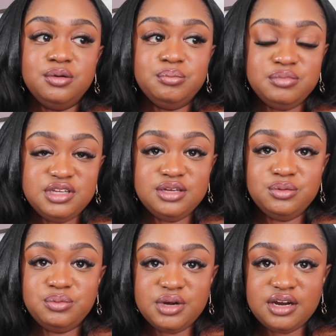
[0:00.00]
me
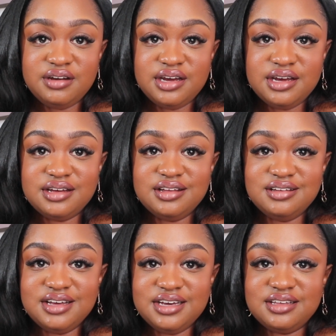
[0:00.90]
wearing
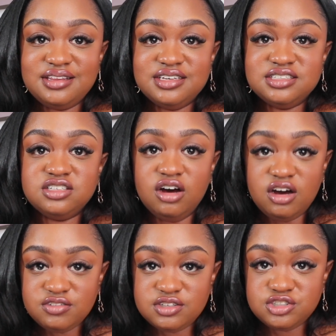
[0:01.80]
like this
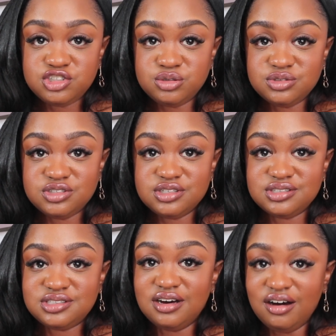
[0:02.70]
off the shoulder
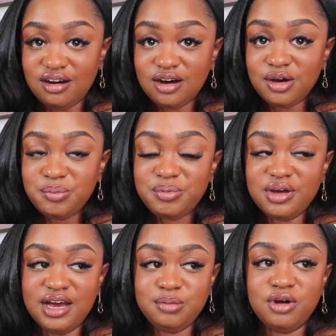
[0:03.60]
top,
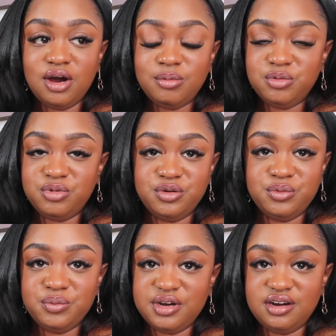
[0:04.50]
I probably wouldn't
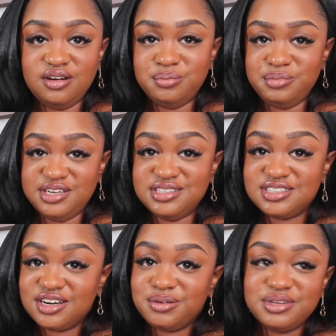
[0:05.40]
wear a mini
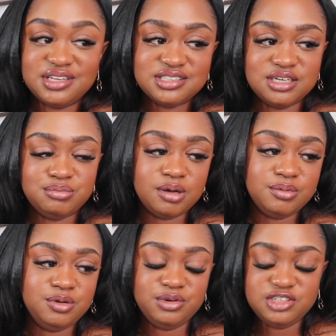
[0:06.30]
skirt with this. I'd
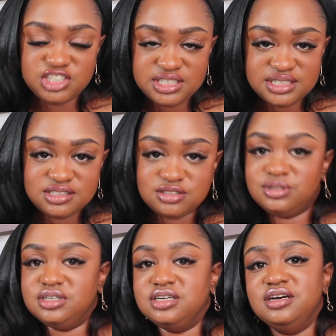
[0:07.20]
probably wear jeans
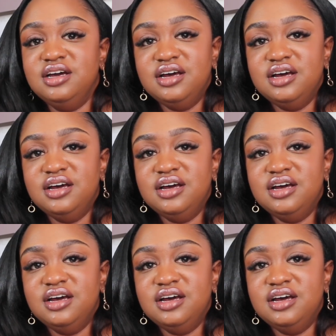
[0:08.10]
or